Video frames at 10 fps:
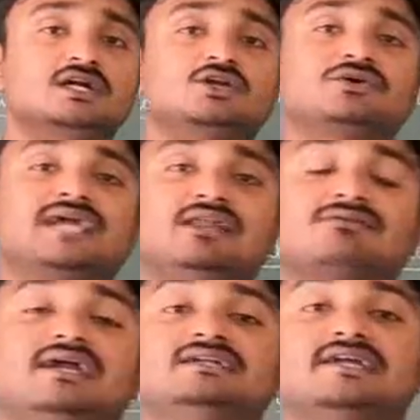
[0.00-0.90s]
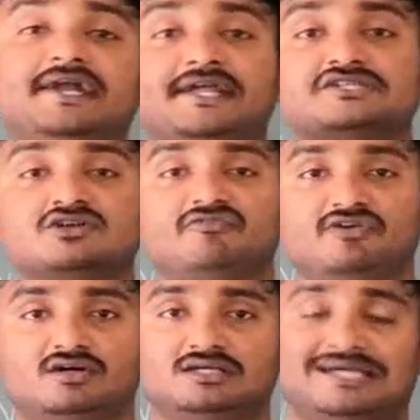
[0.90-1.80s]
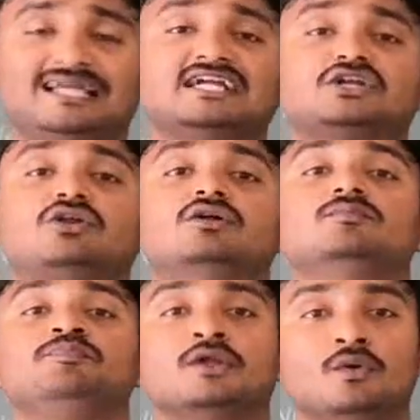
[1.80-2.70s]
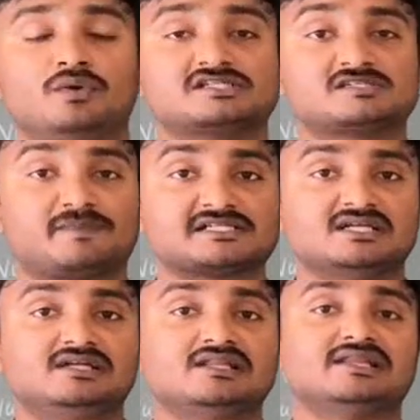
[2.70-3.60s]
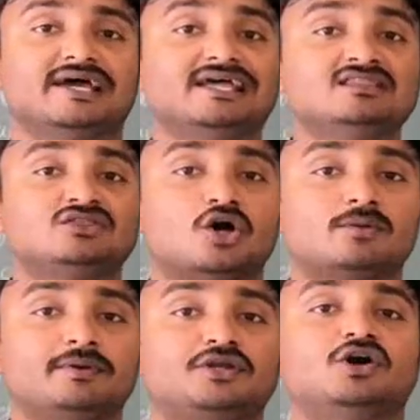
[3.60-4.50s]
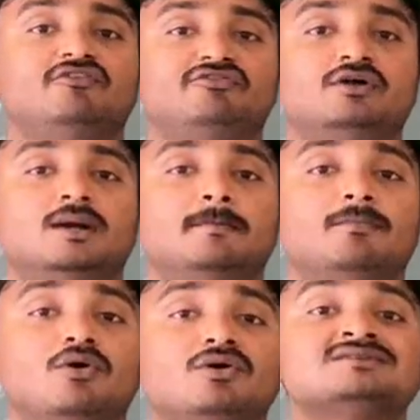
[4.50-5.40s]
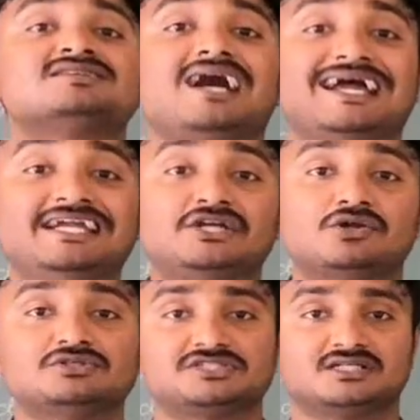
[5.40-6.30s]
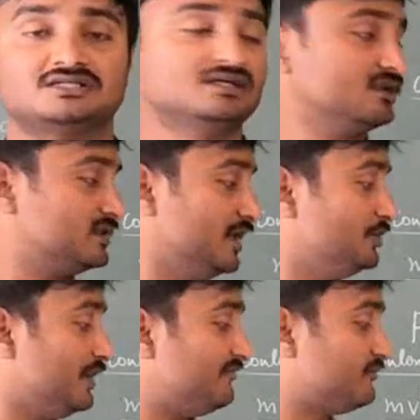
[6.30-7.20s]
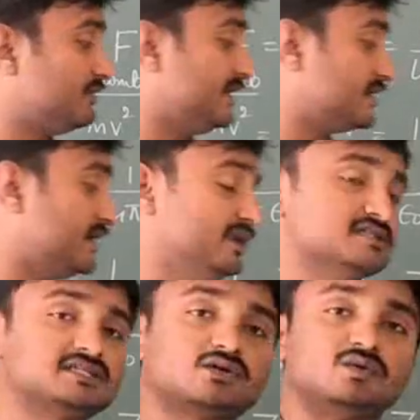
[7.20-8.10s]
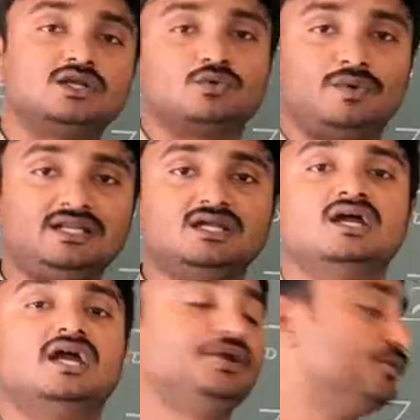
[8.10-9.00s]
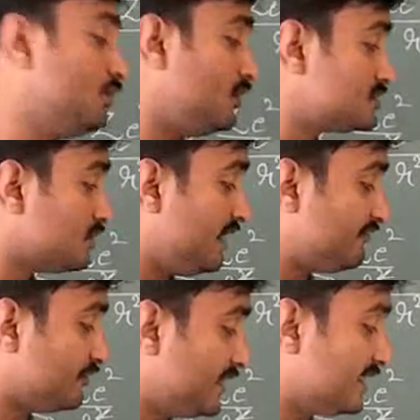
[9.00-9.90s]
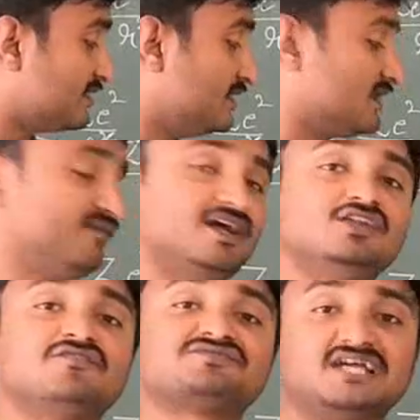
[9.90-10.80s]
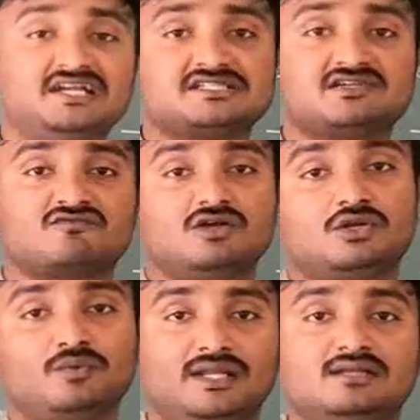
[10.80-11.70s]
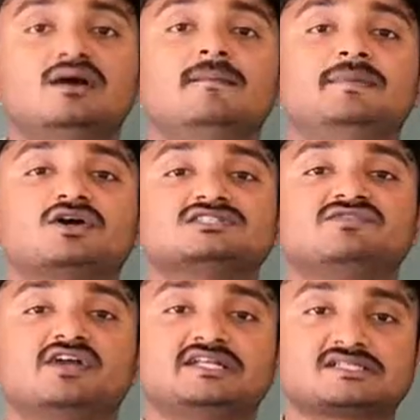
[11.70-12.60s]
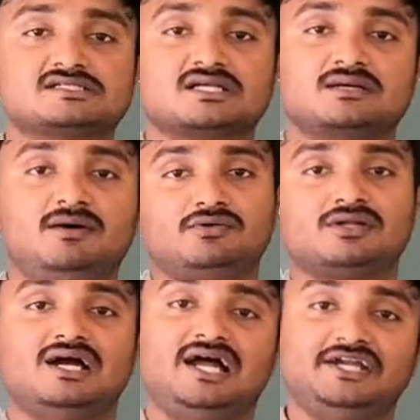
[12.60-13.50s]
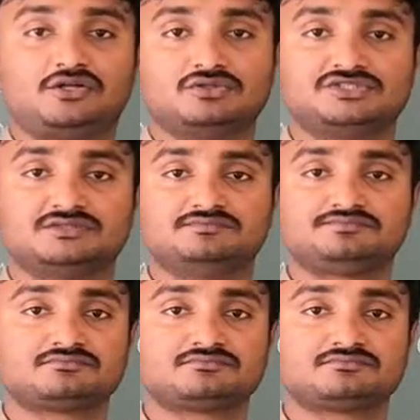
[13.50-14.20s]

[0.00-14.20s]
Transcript: to calculate the radius of an electron which is present in the nth orbit of Bohr's hydrogen, then you have to take n is equal to 1 and you also have to take the value of z is equal to 1 because we are discussing about hydrogen.